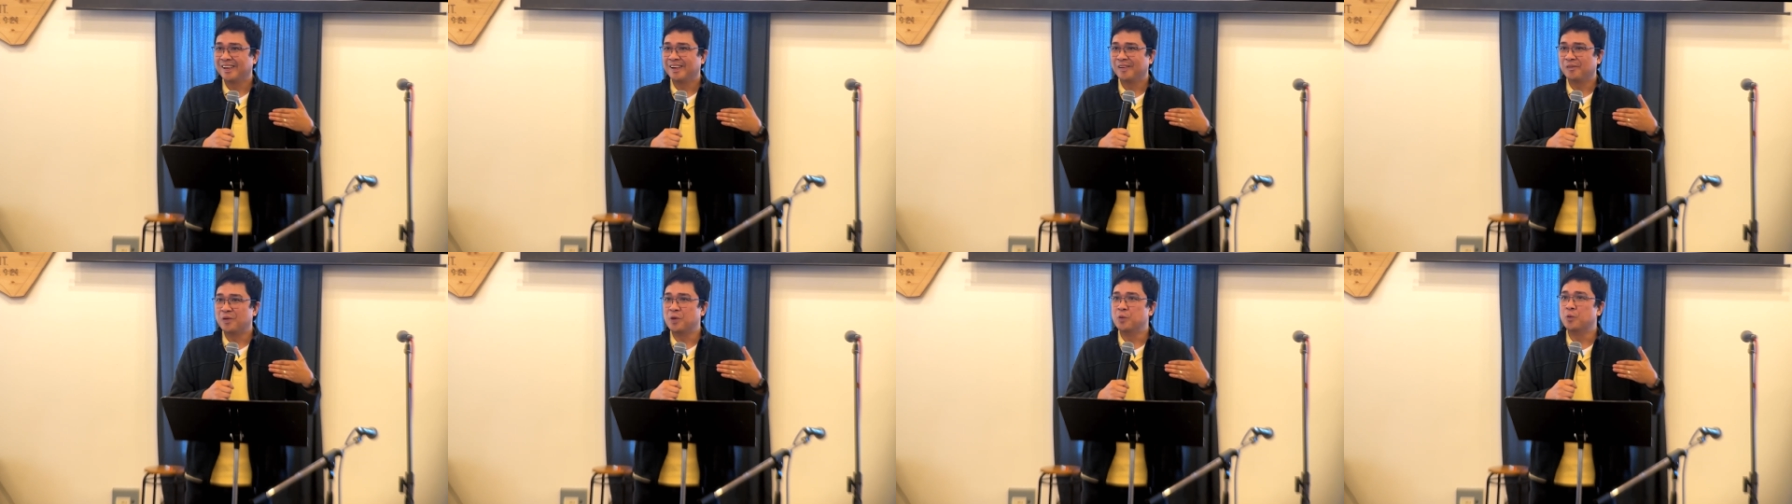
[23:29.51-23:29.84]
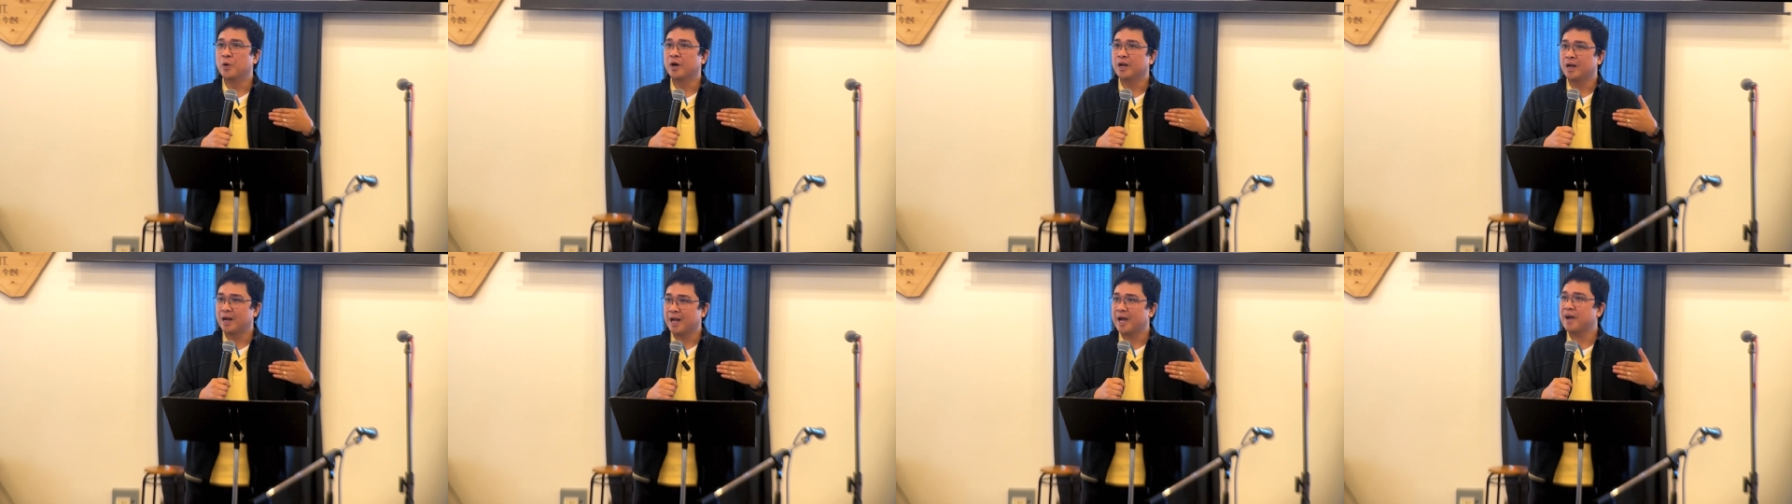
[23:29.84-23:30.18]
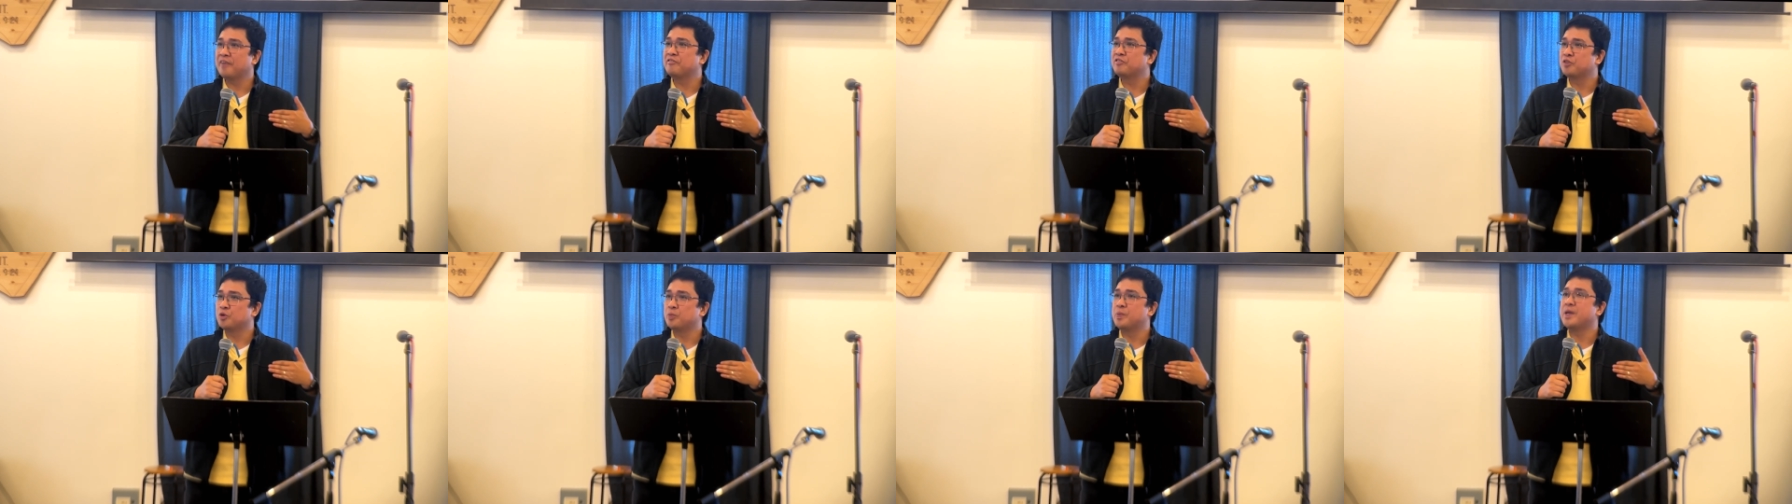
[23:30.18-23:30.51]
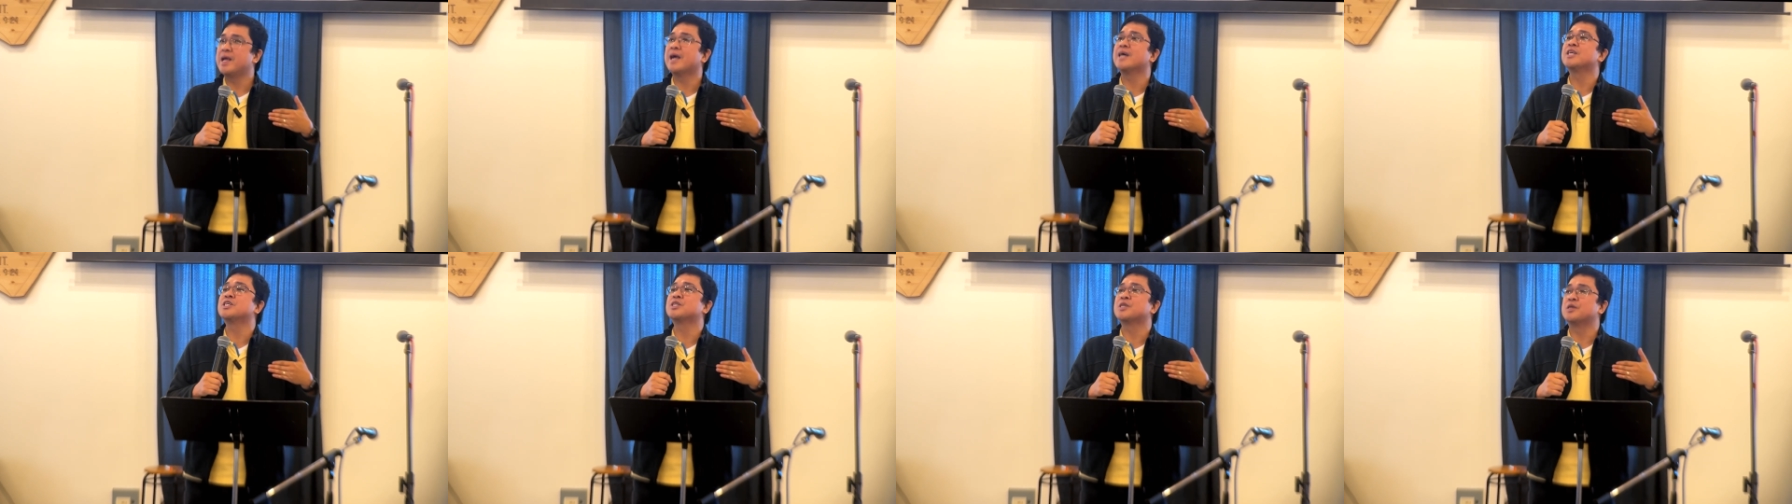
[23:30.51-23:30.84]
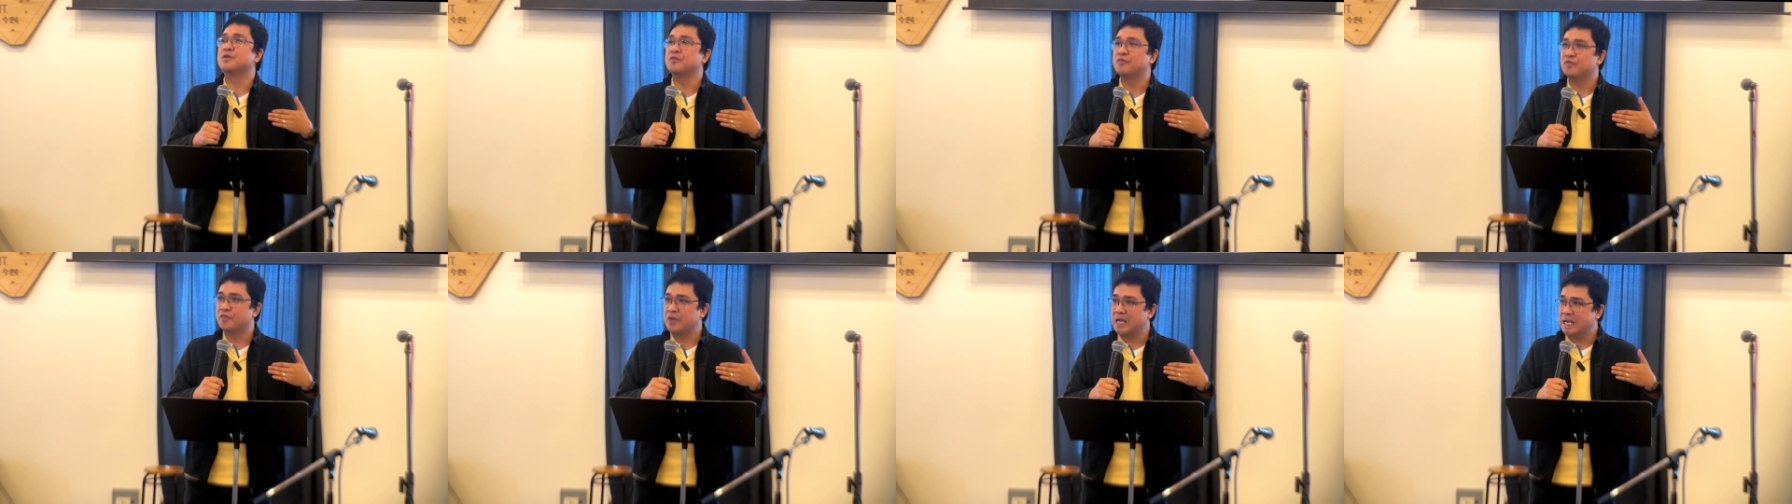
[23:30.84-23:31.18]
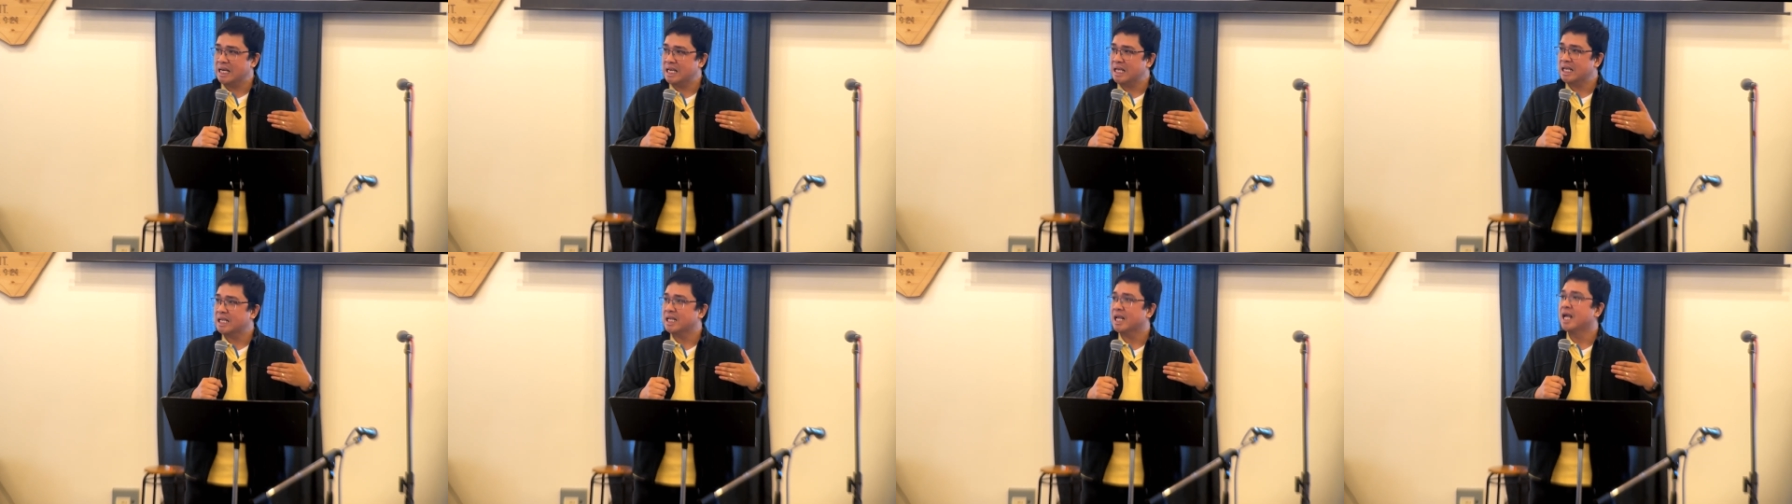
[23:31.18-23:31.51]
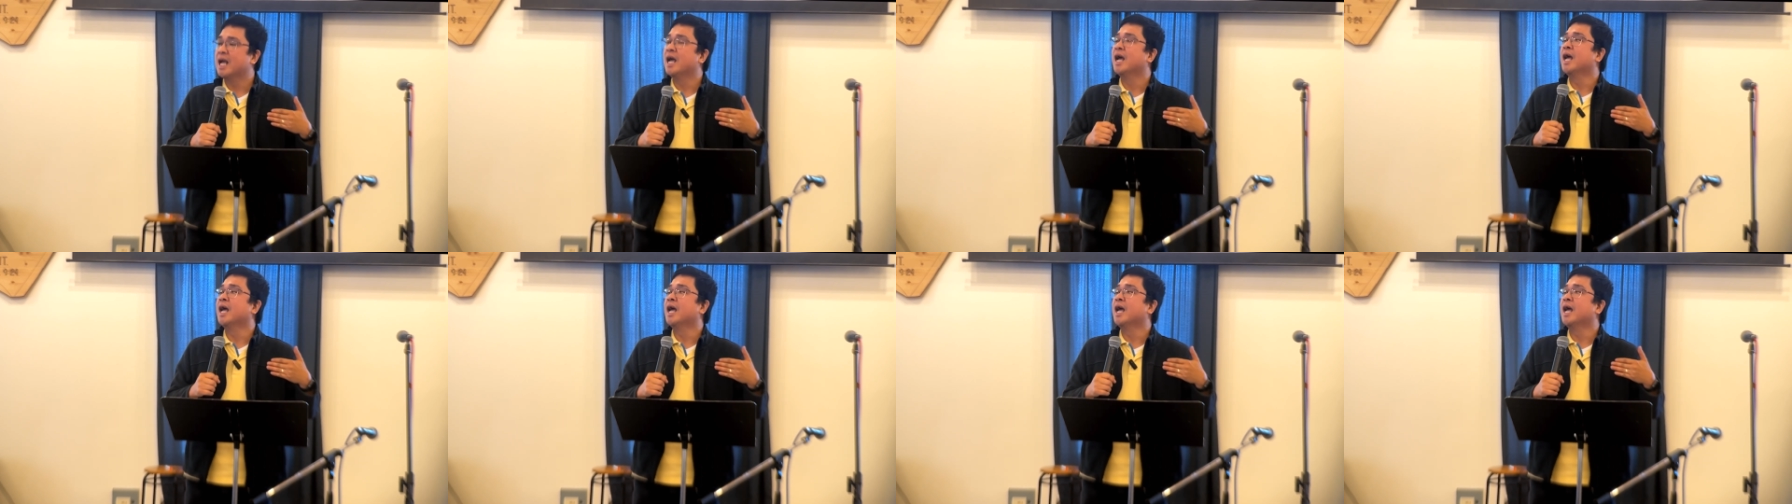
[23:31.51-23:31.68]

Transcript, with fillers: We want life to be as convenient